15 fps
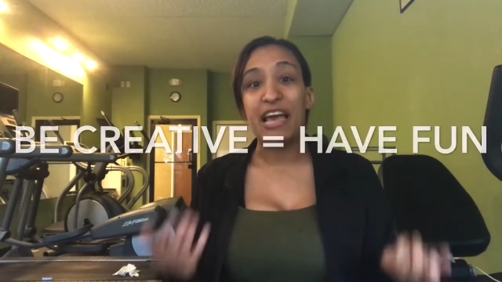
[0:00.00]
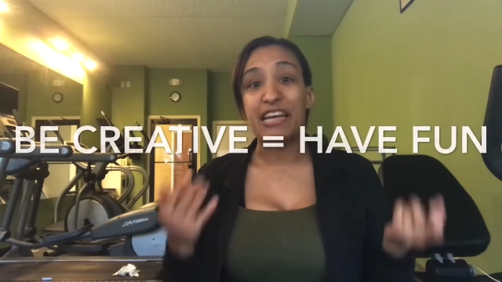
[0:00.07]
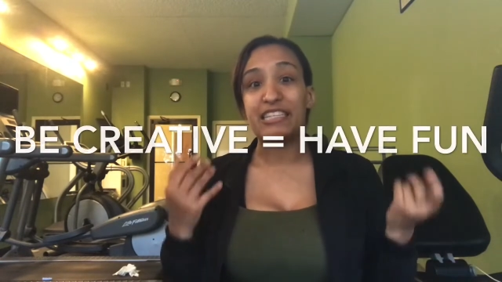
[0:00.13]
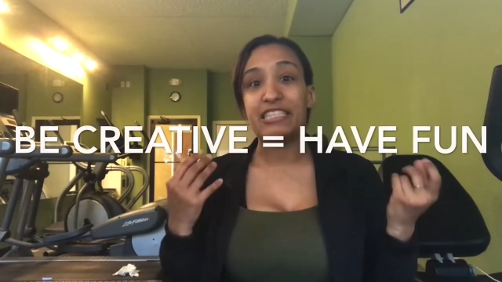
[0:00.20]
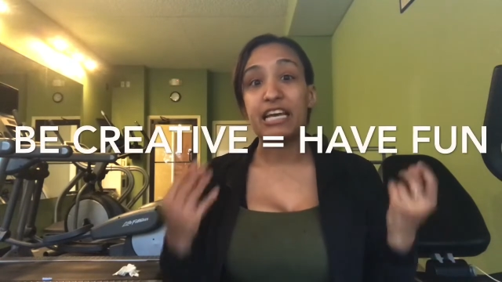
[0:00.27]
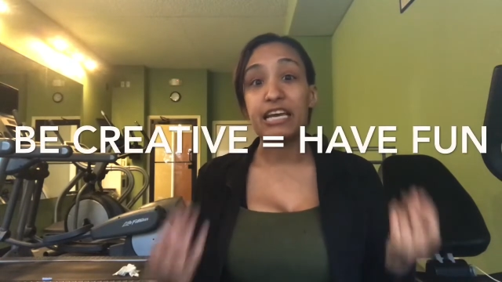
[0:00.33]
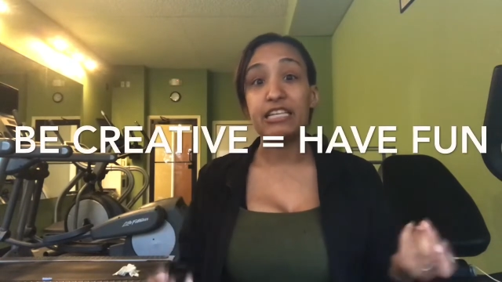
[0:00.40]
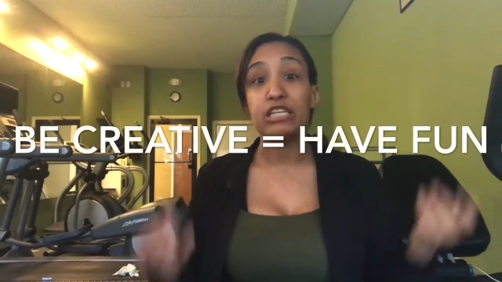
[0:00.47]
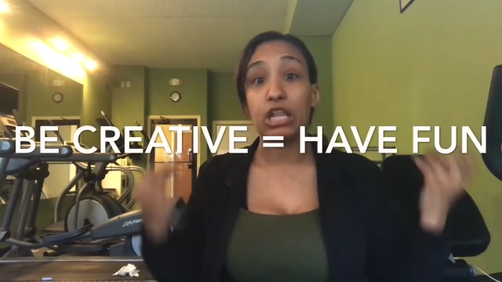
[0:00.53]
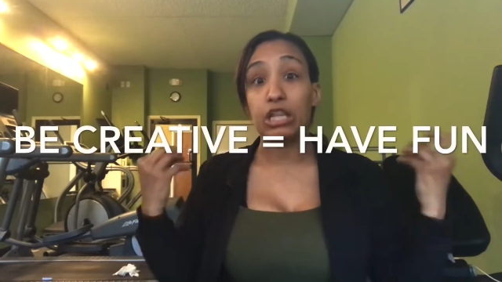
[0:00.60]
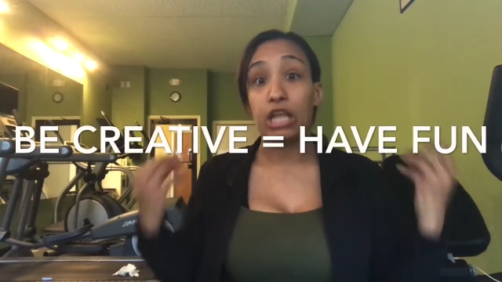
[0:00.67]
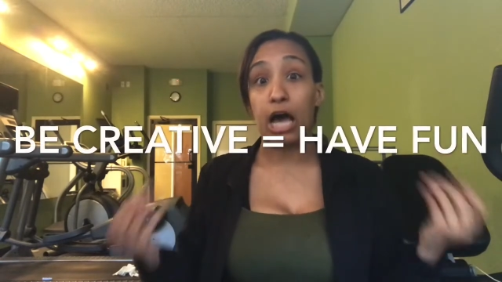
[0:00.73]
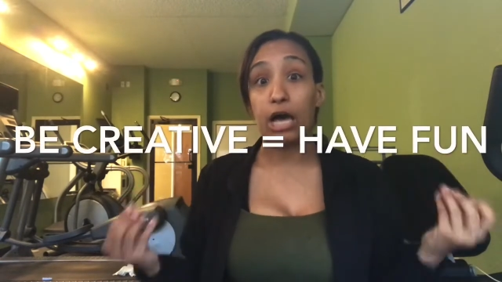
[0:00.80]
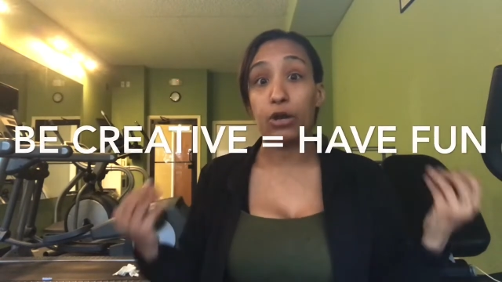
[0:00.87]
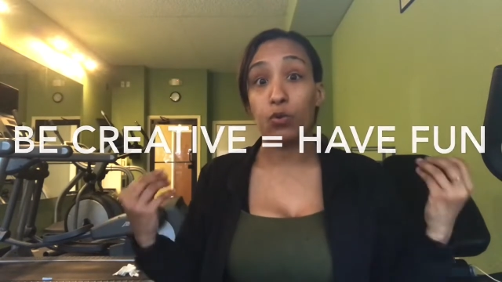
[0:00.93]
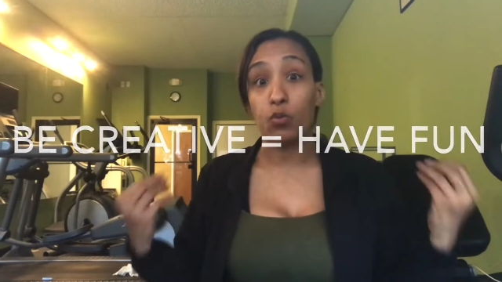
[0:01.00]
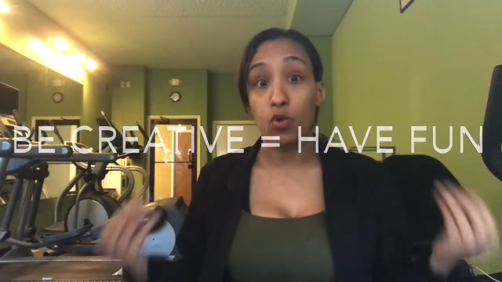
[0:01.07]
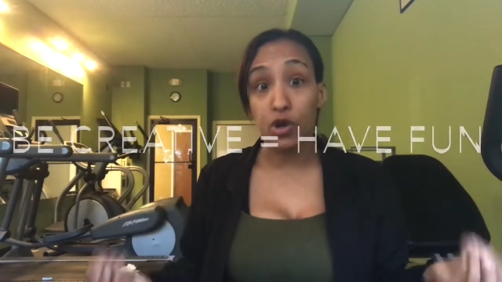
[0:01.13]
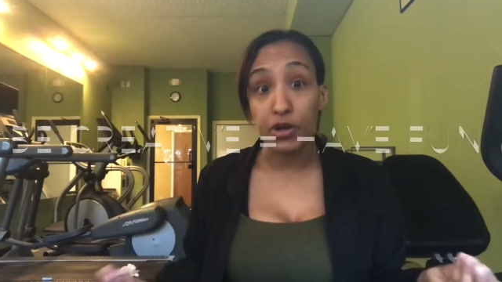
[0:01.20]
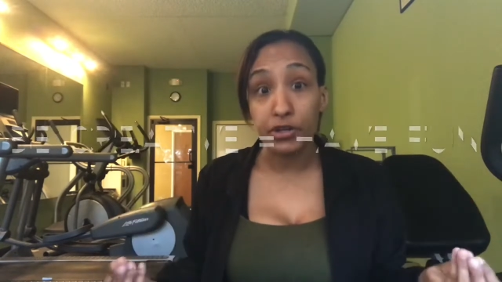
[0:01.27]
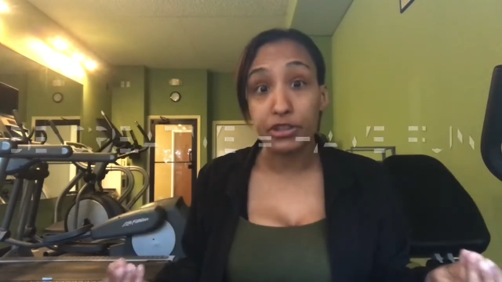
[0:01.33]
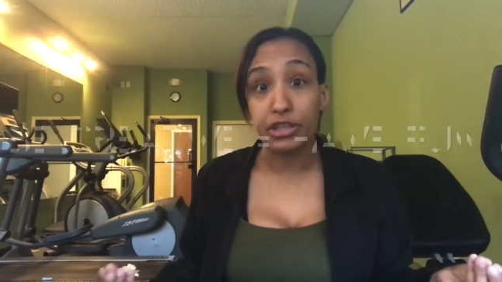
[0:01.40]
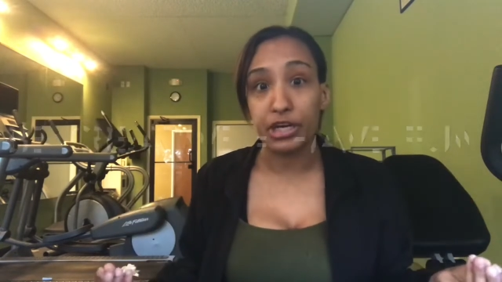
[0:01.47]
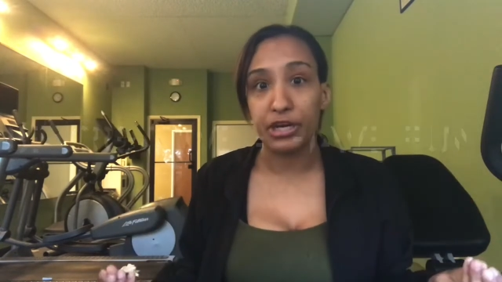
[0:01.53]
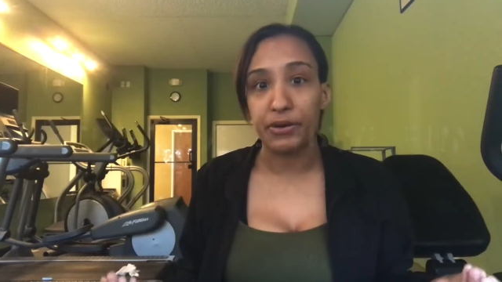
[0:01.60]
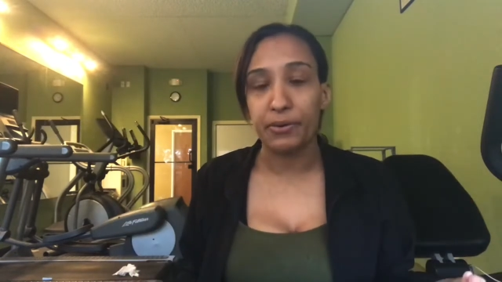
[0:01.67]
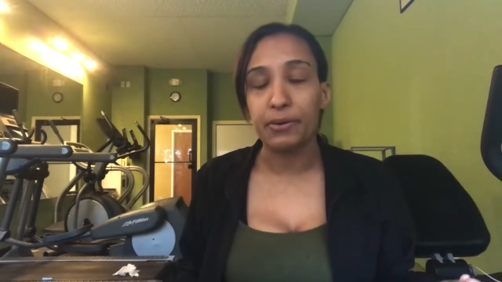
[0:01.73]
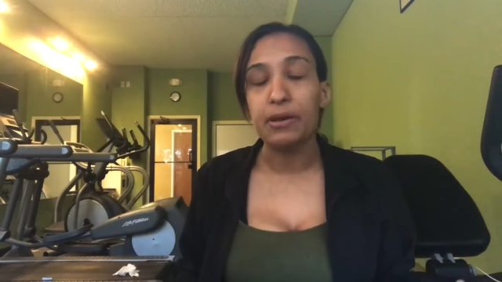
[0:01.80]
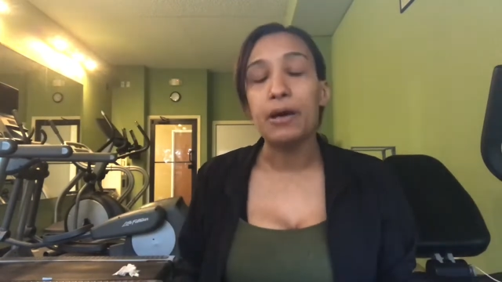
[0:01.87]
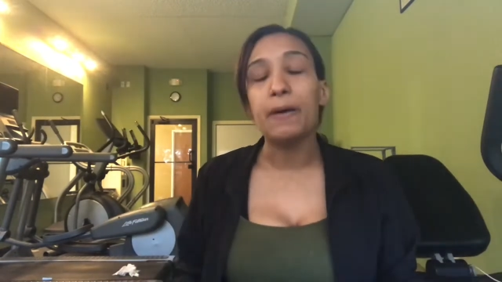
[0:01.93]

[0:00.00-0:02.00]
It takes a lot of work, though.